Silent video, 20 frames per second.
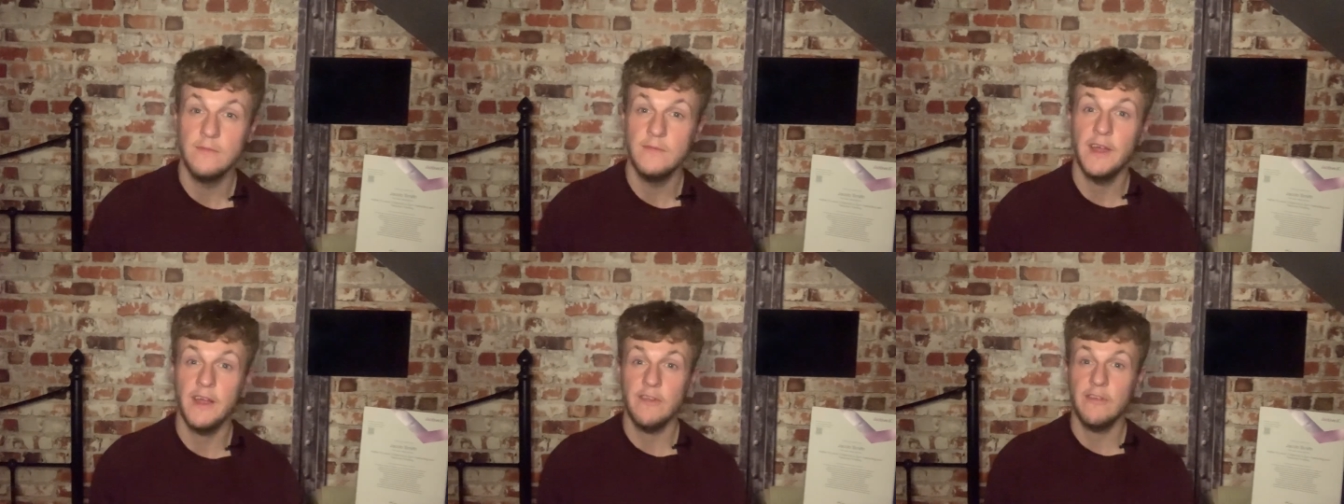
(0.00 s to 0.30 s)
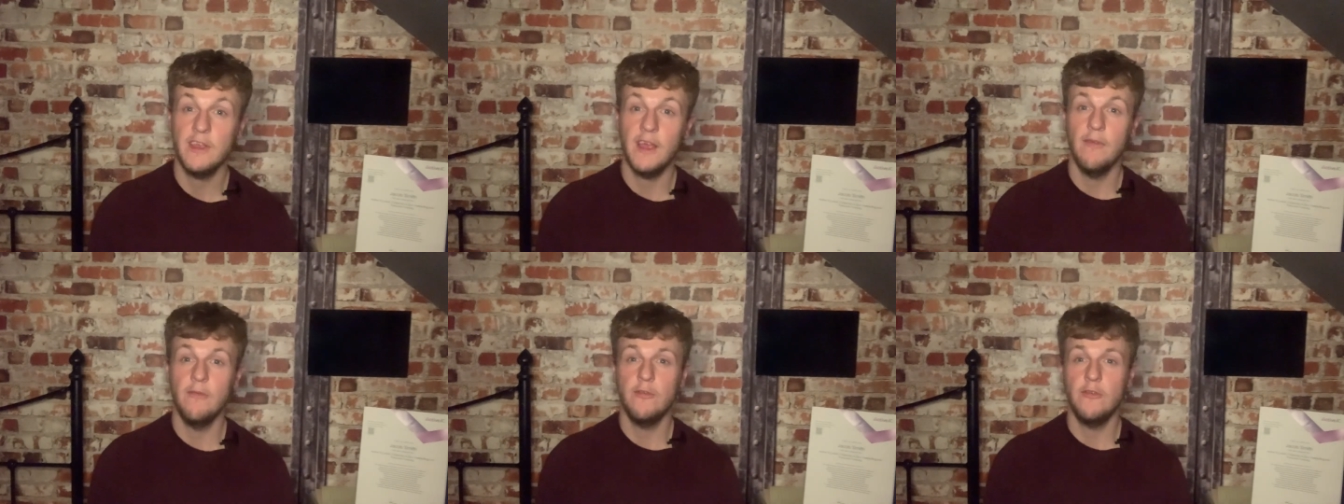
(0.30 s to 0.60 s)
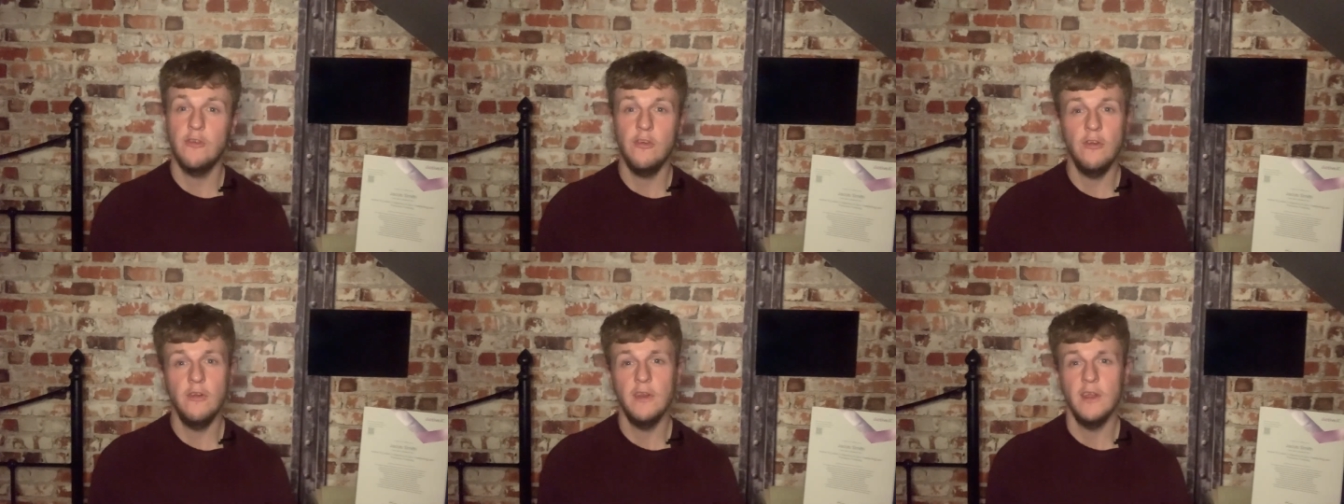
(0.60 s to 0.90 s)
Thanks again for
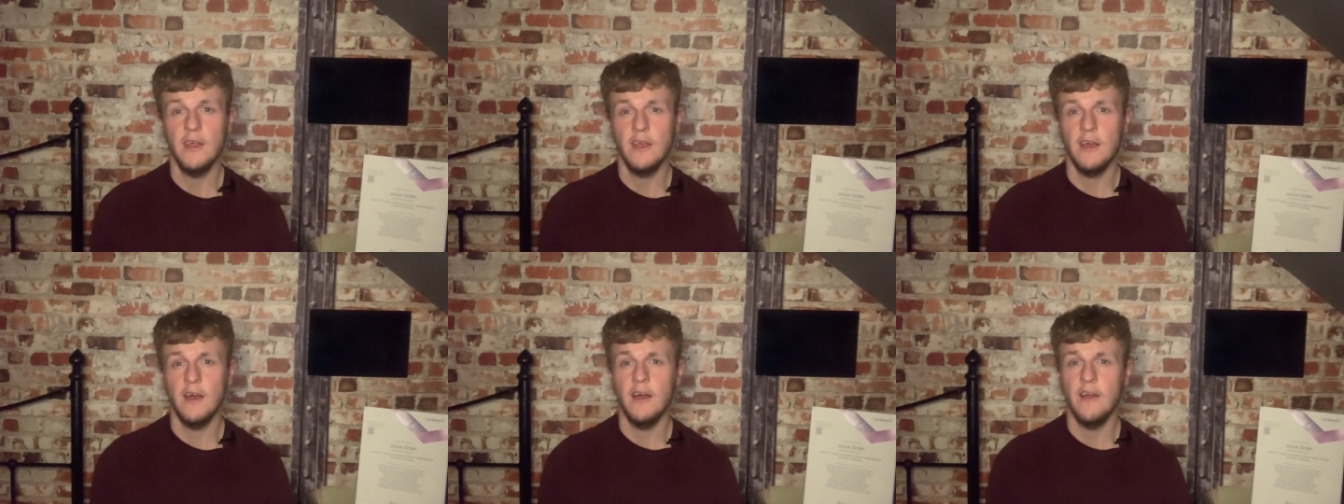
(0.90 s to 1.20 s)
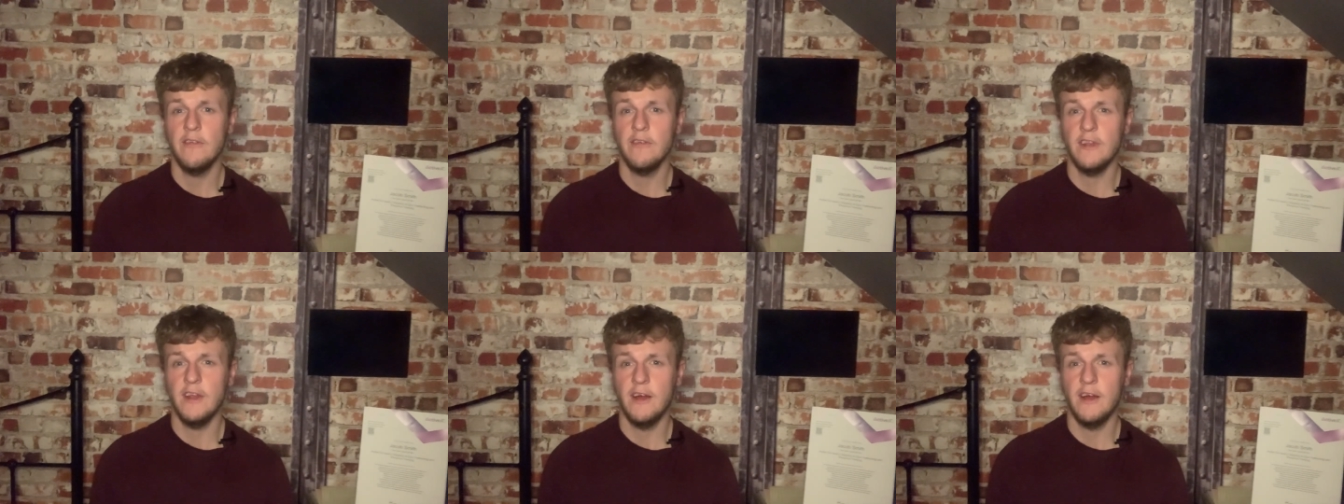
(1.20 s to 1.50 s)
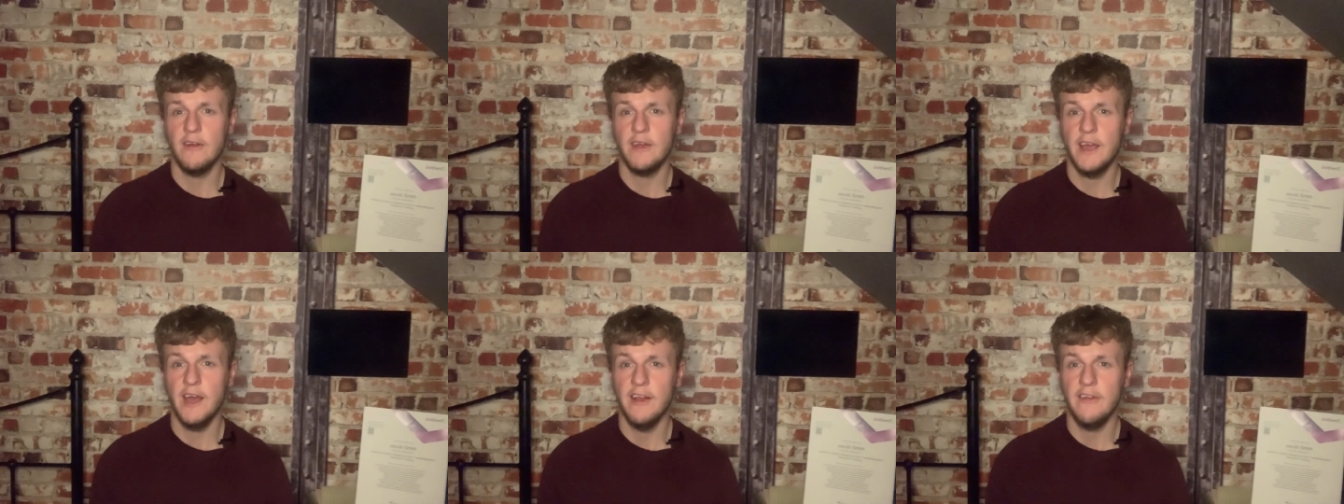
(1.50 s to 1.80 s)
tuning in, guys, and I'll
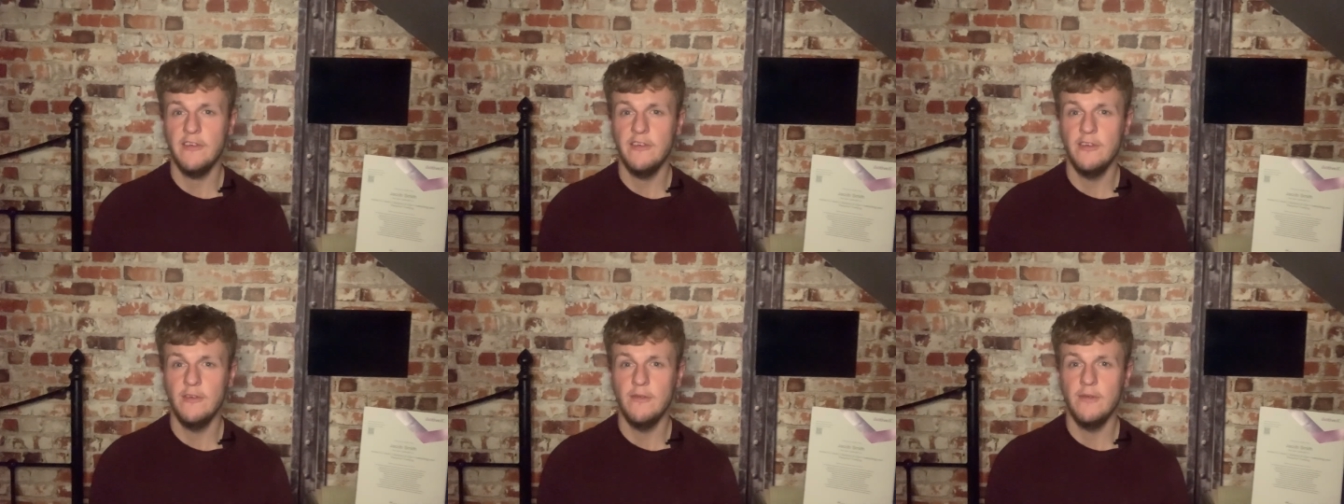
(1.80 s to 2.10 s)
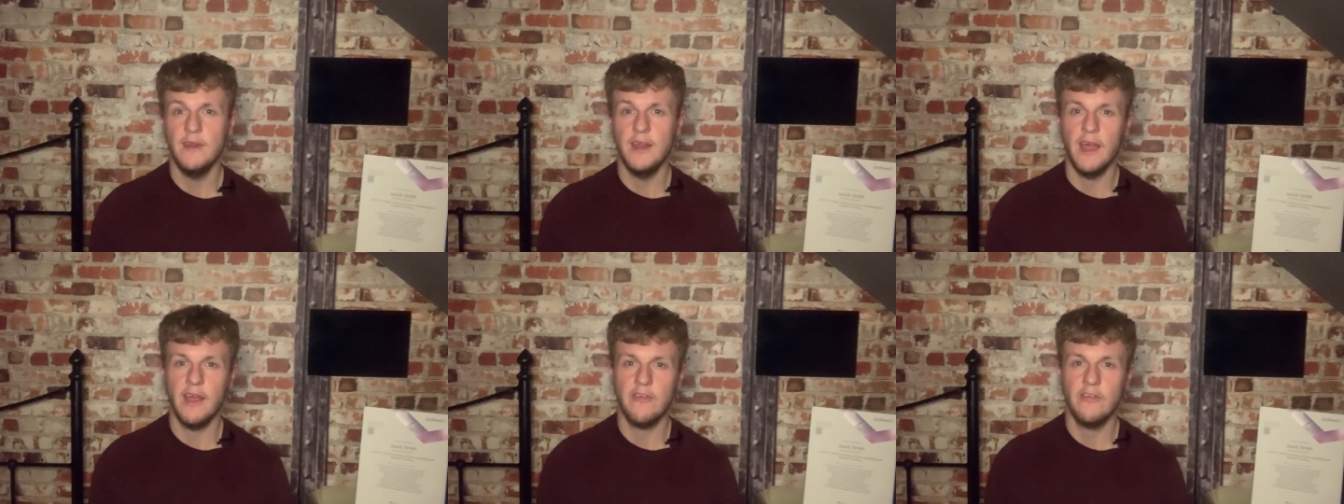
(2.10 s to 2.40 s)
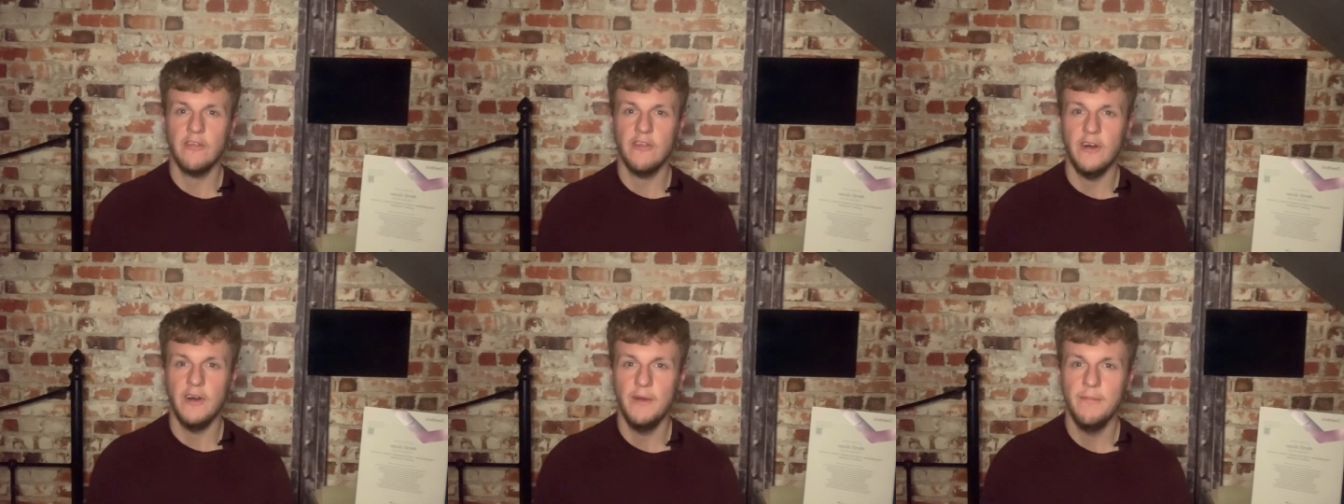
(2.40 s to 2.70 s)
catch you next
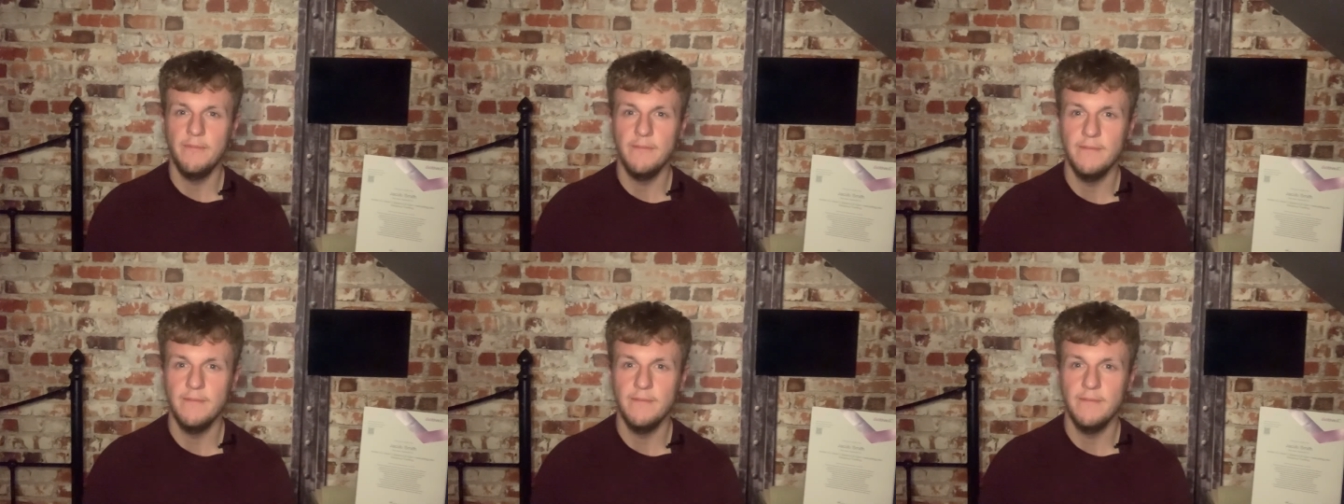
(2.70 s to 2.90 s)
time.